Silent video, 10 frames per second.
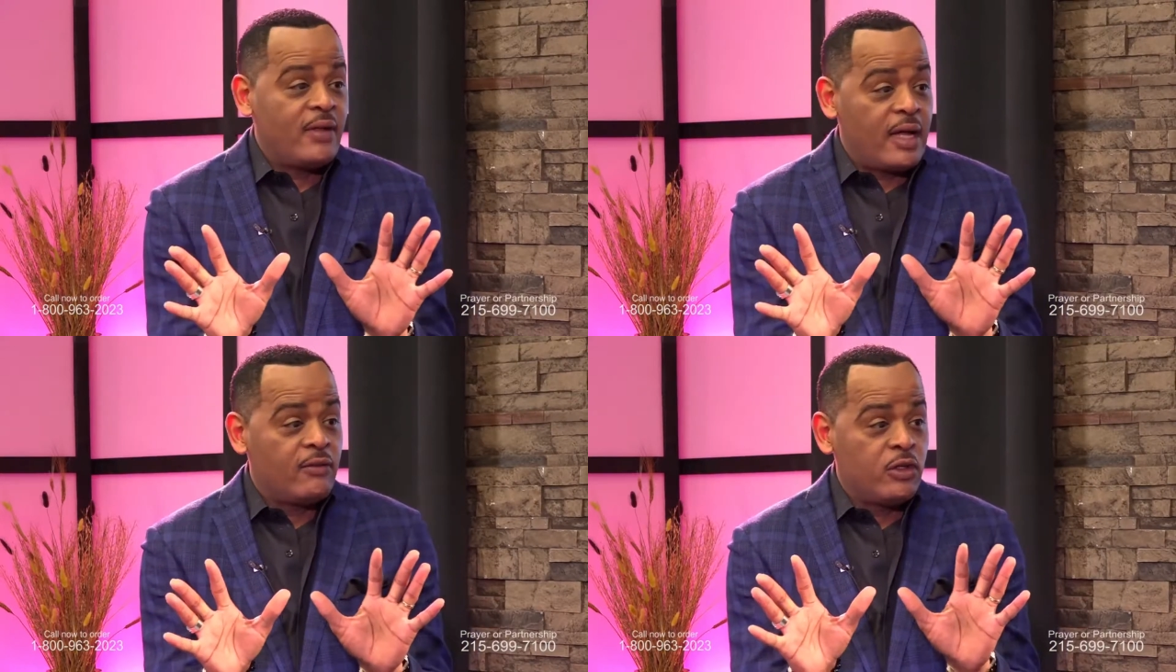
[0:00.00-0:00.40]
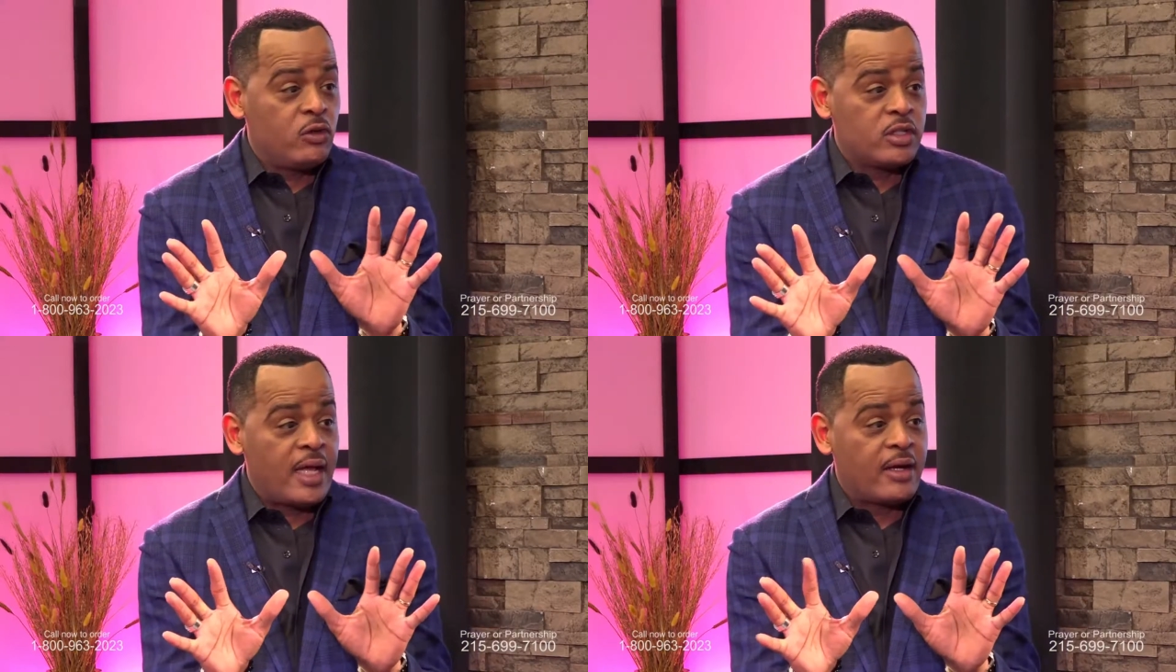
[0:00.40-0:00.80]
of
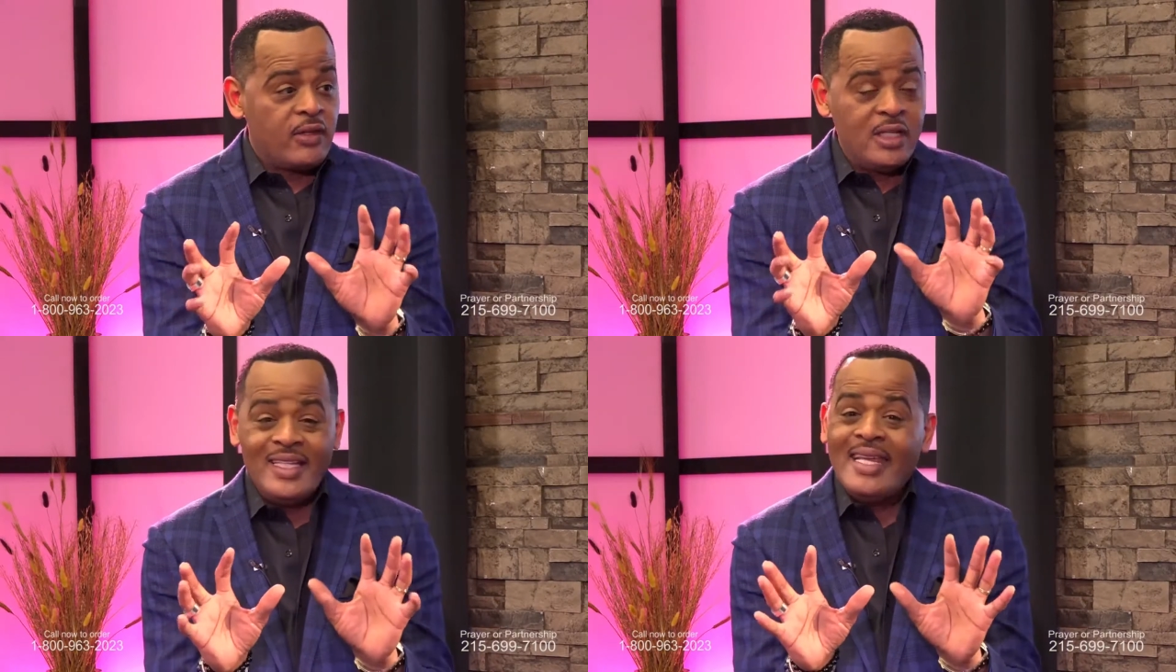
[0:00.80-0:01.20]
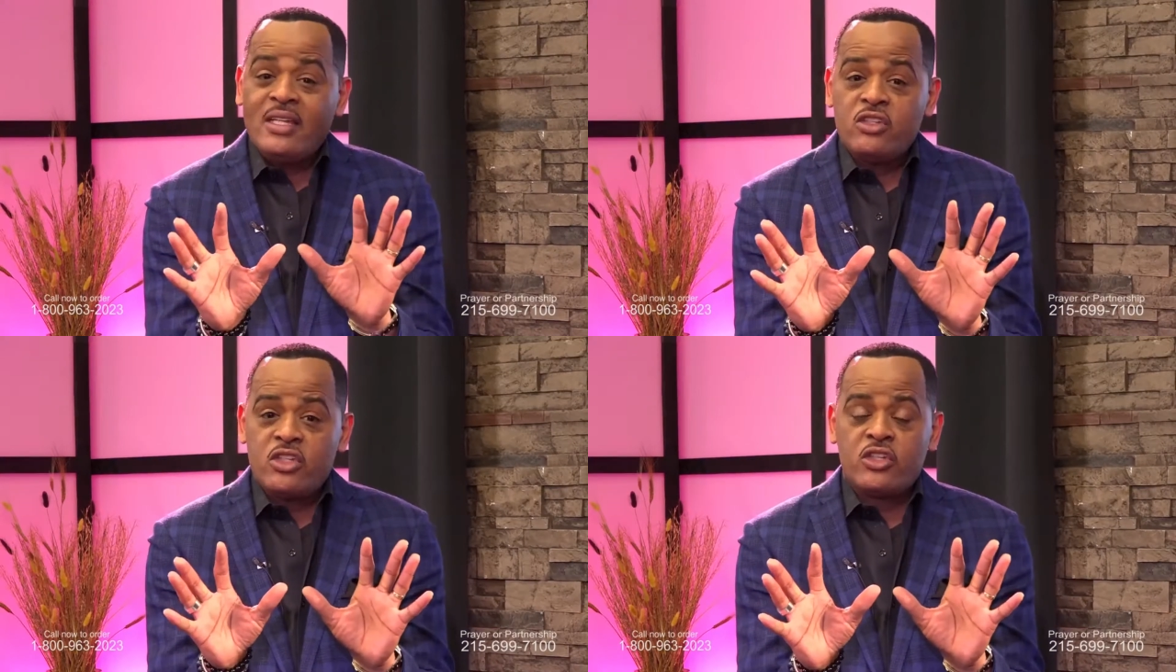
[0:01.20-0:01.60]
the
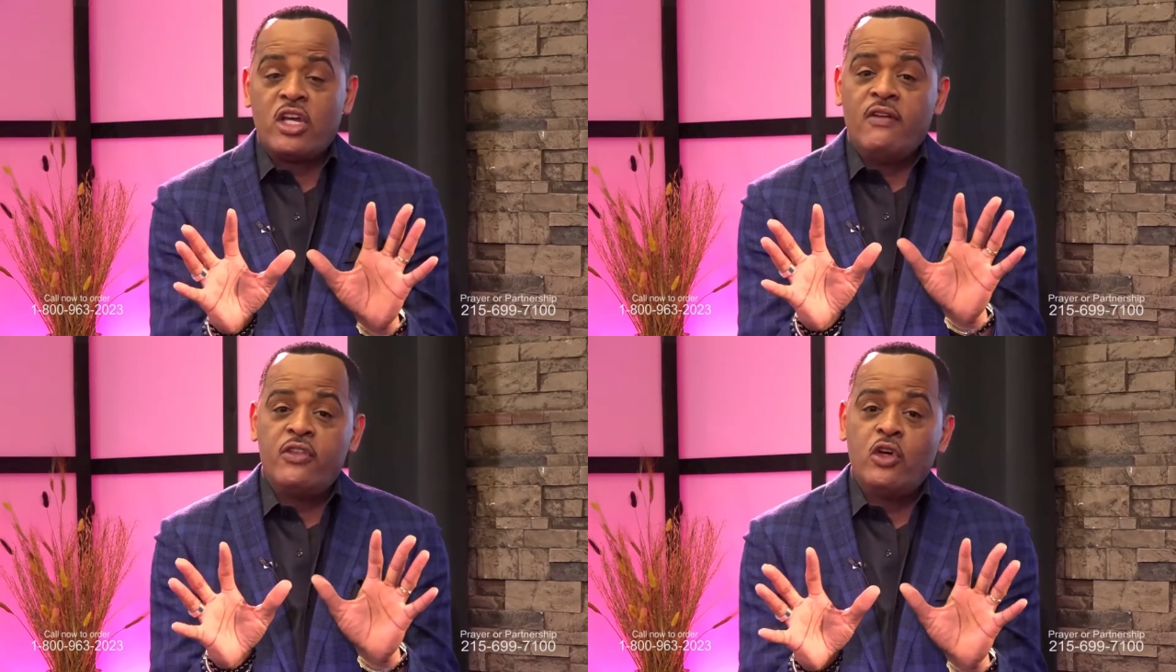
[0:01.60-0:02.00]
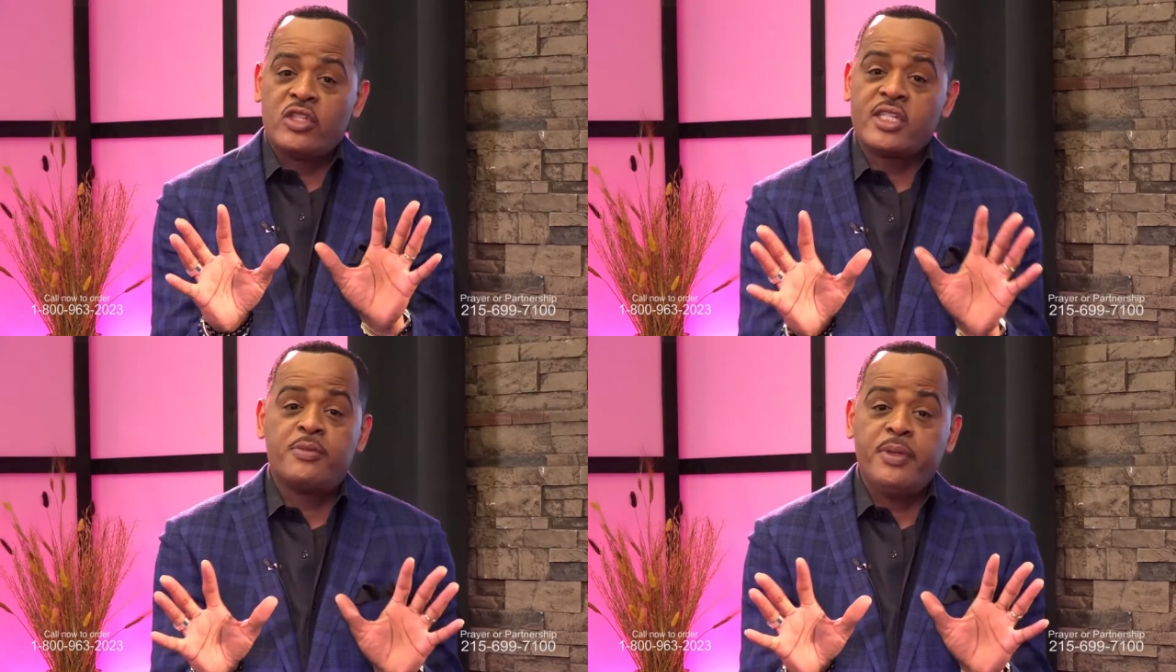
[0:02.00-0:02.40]
lenses of
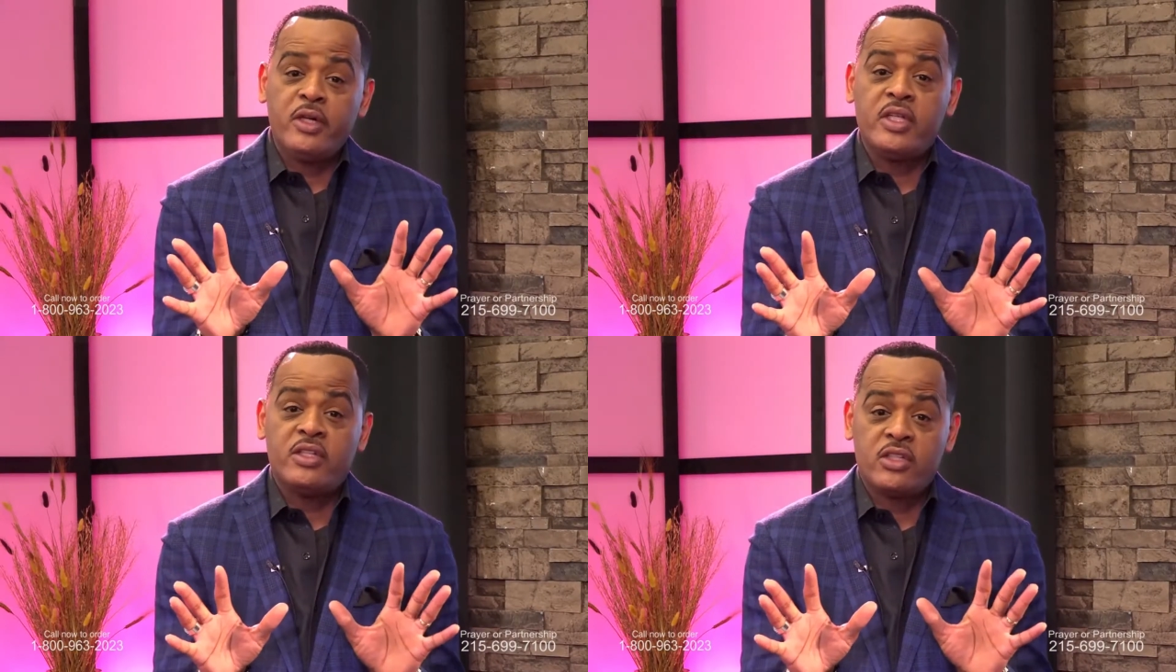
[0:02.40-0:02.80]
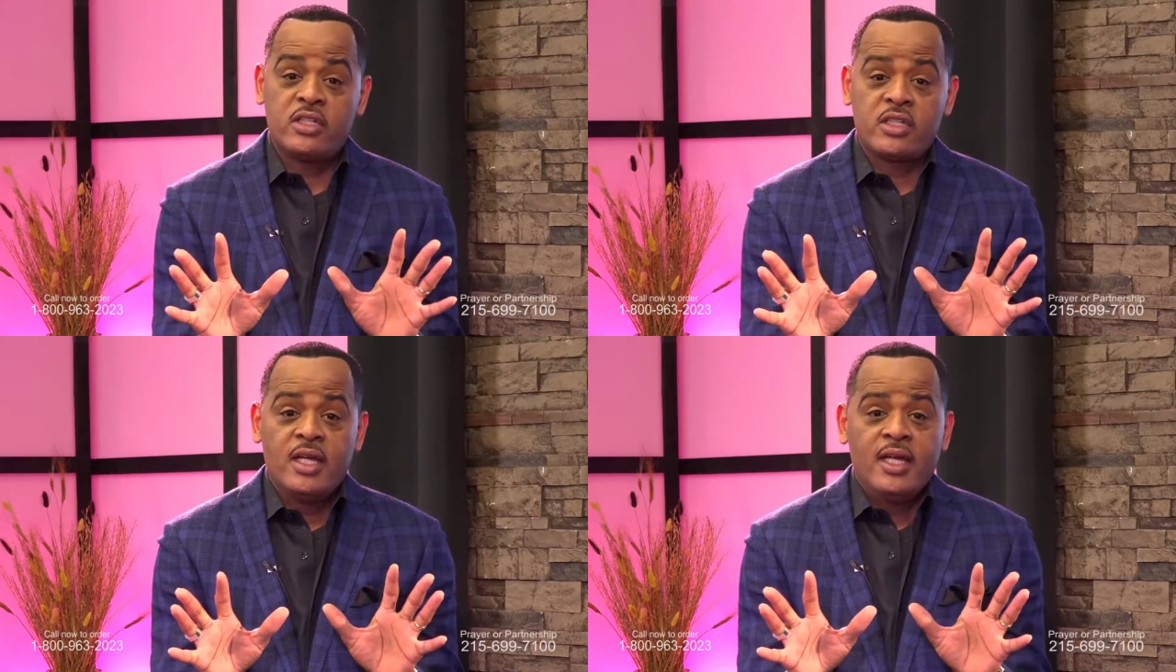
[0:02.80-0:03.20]
those
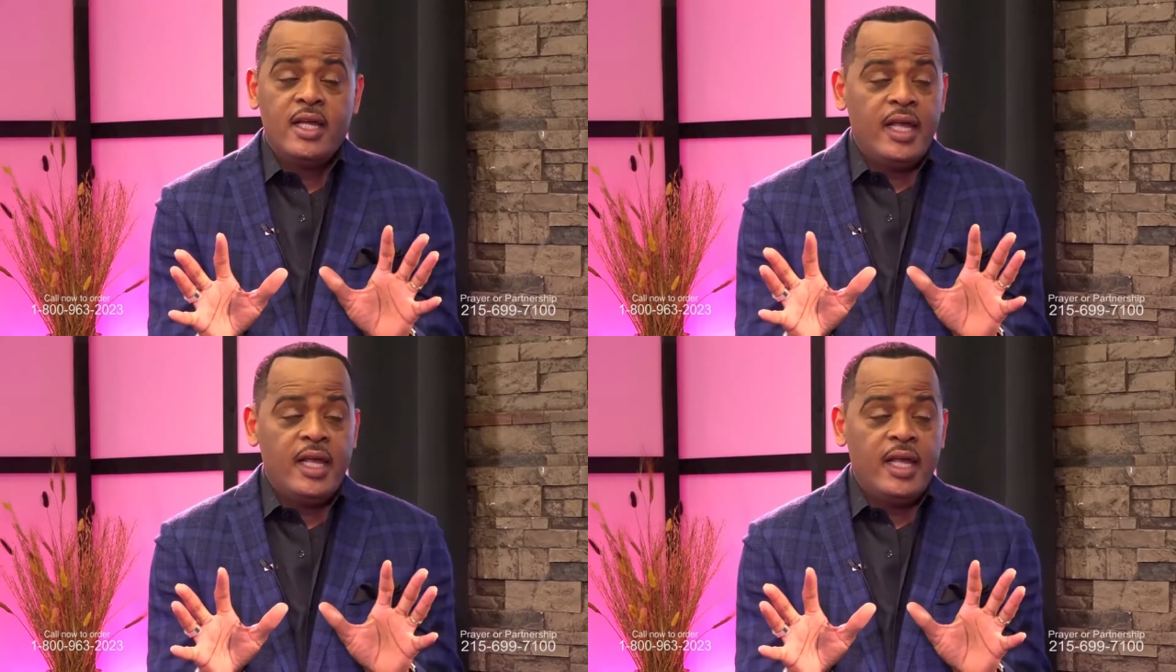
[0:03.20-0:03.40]
experiences, mm-hmm.